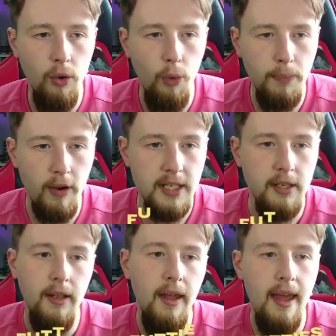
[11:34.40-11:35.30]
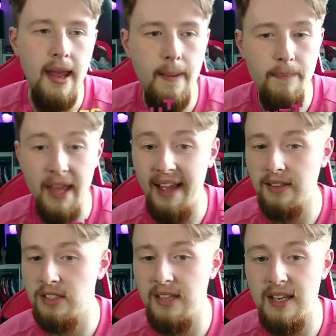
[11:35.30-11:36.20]
upgrade. As I
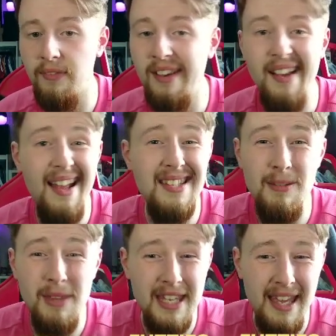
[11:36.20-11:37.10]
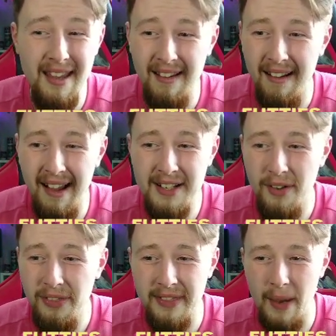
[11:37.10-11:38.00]
say, if you can get a Team of the Year
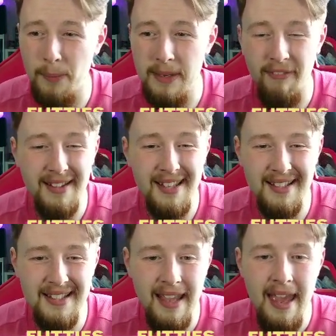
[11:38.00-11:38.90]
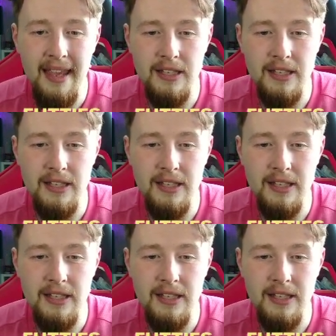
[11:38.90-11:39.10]
icon, that would be fantastic. In